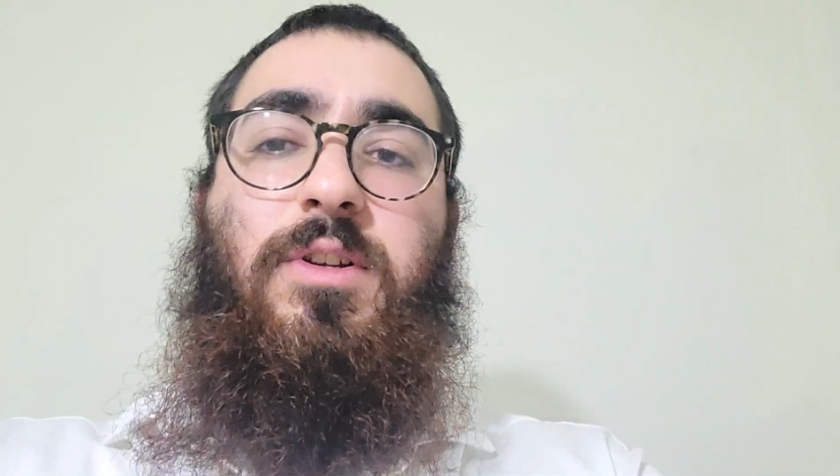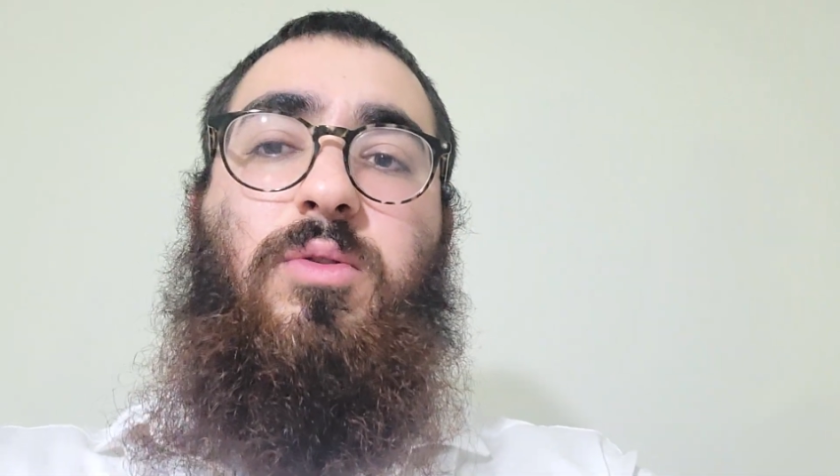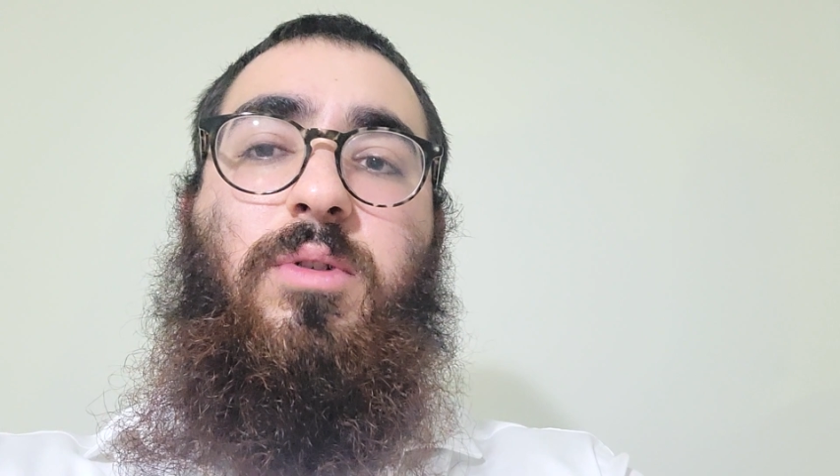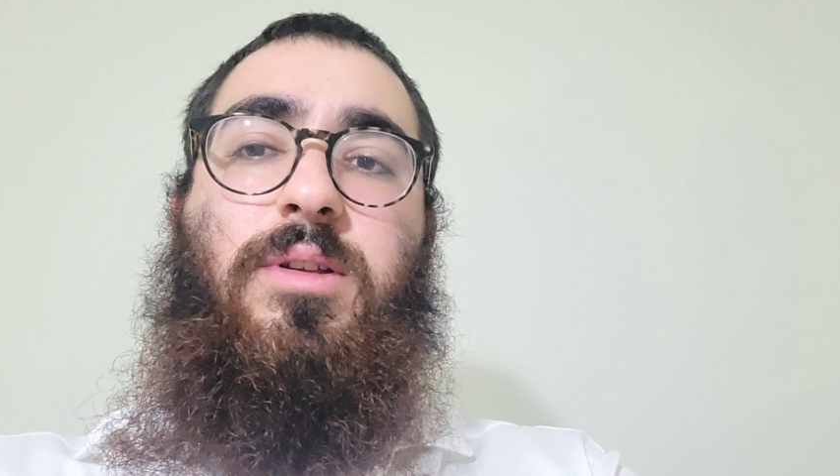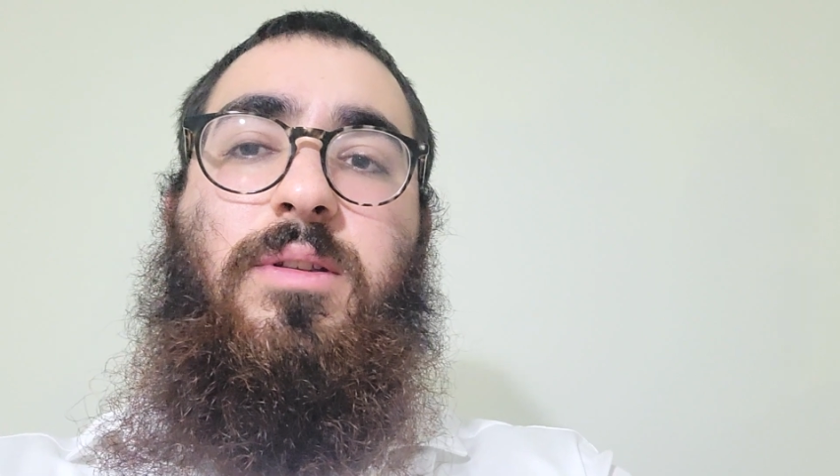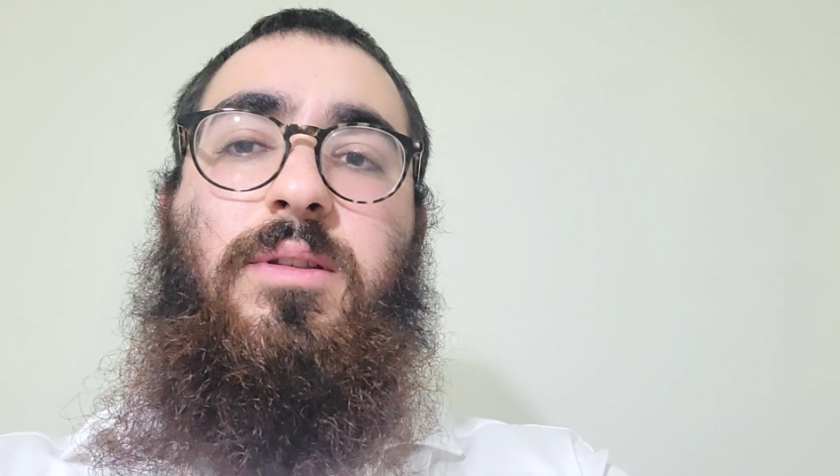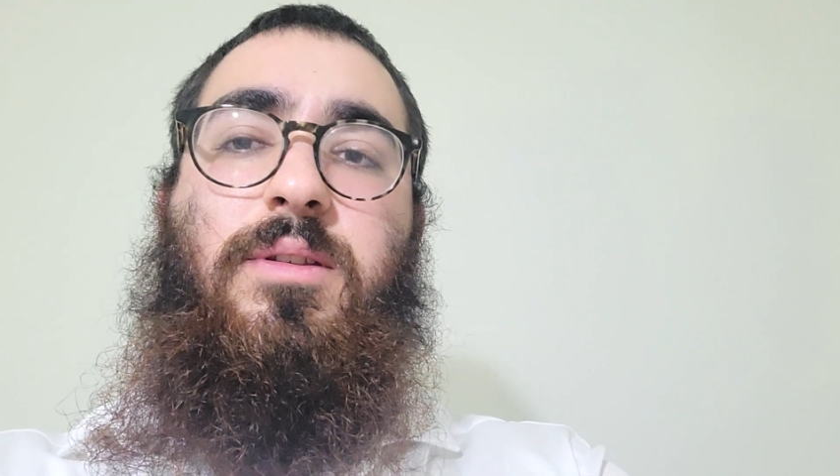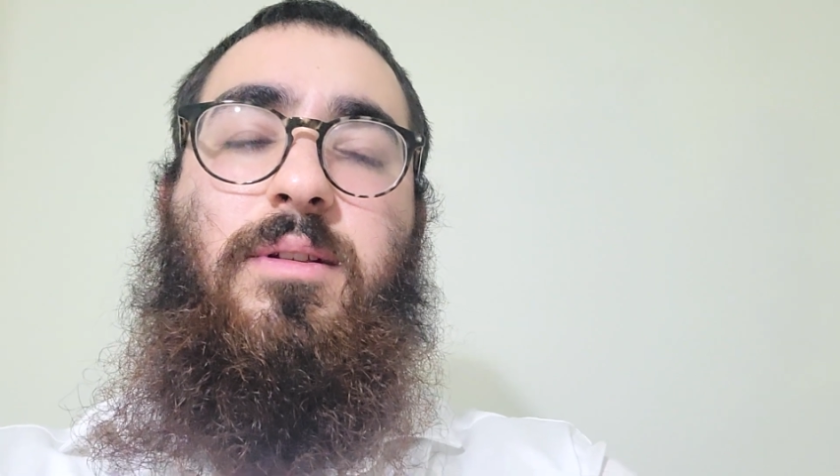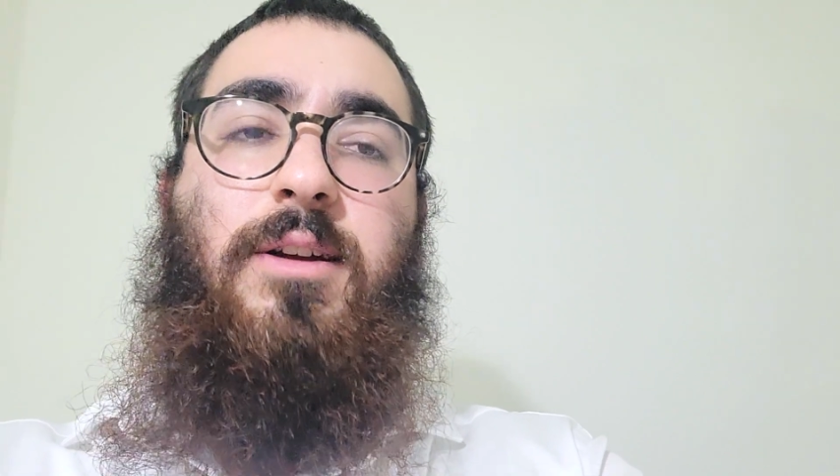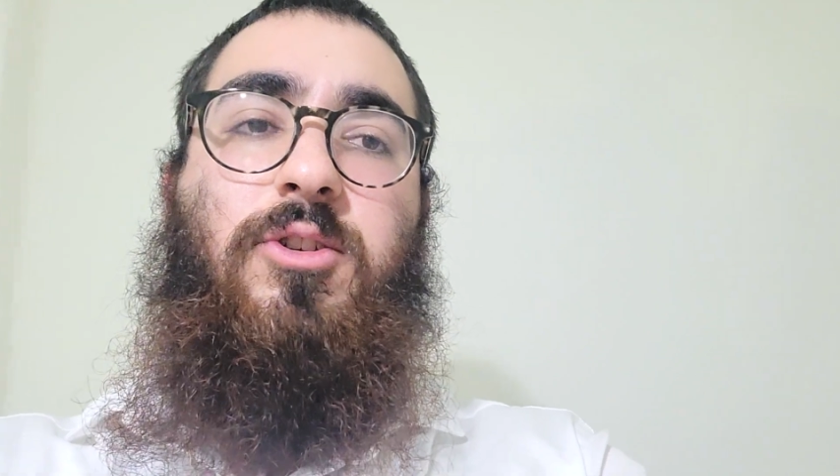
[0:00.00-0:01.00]
victorious in
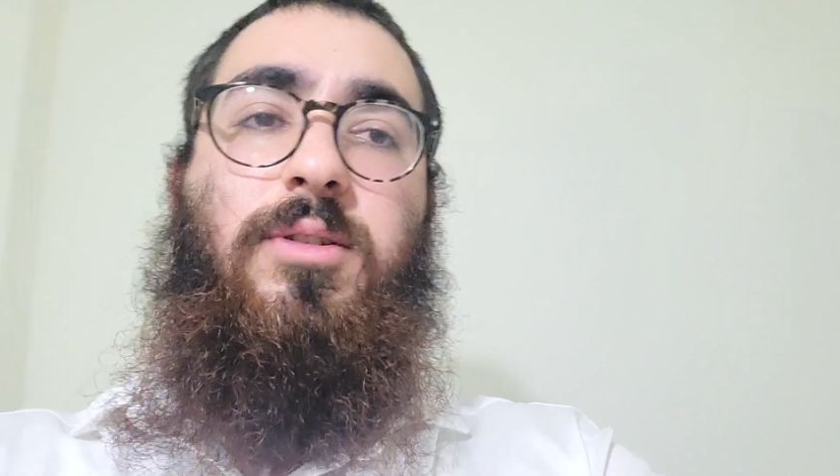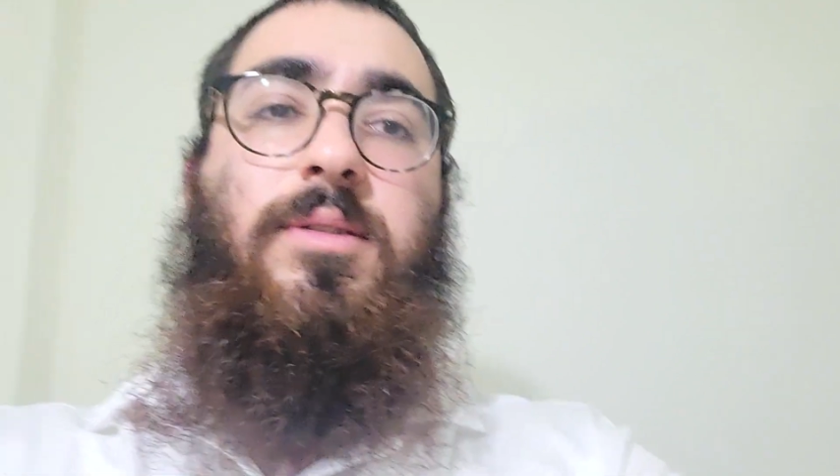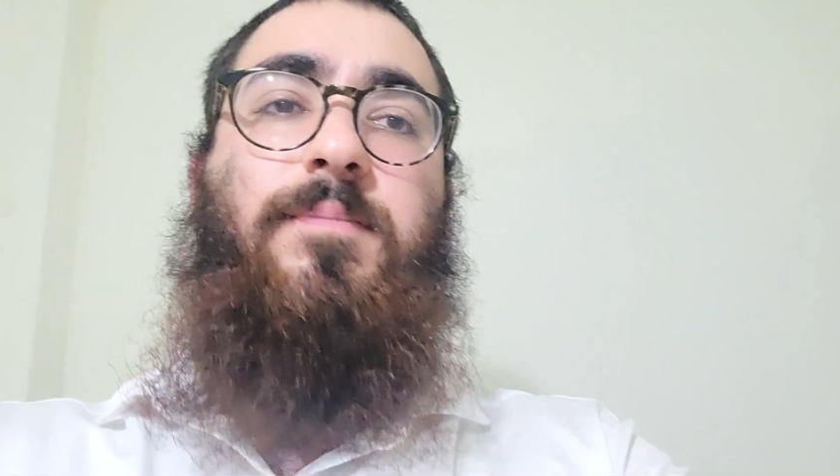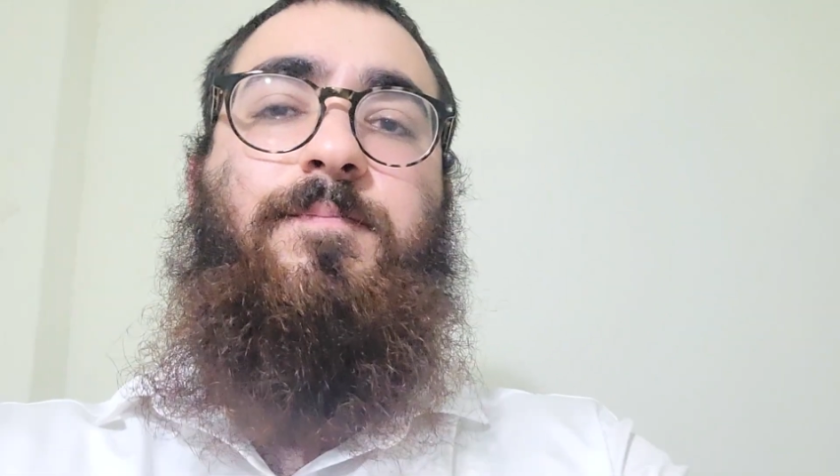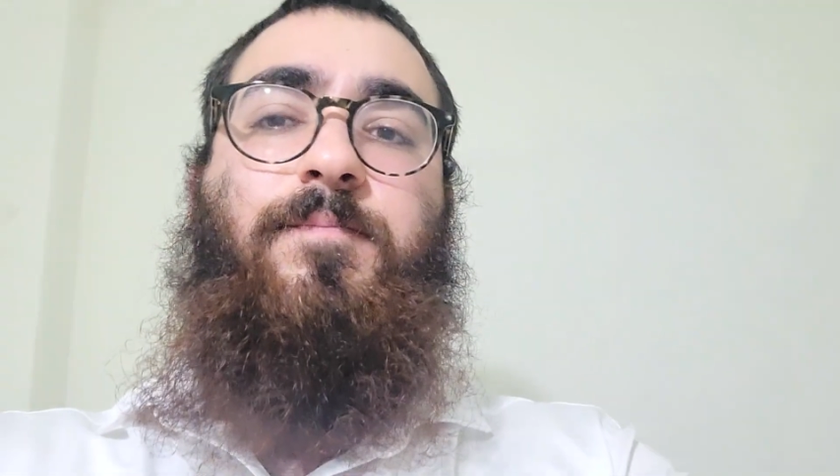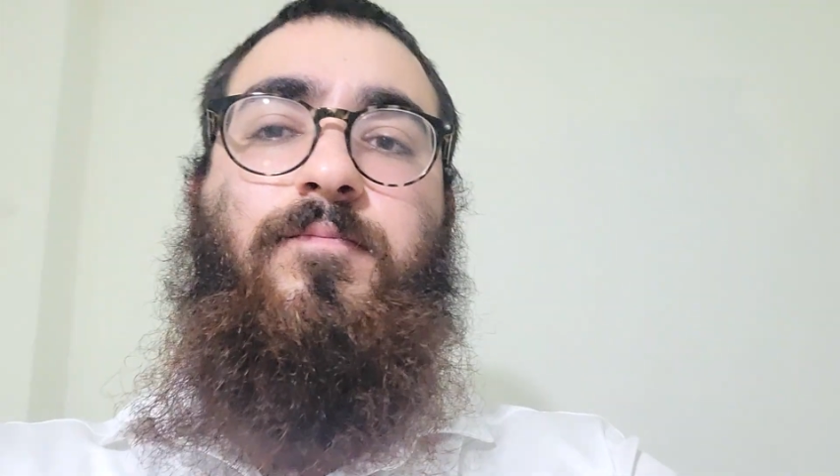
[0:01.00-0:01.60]
these elections.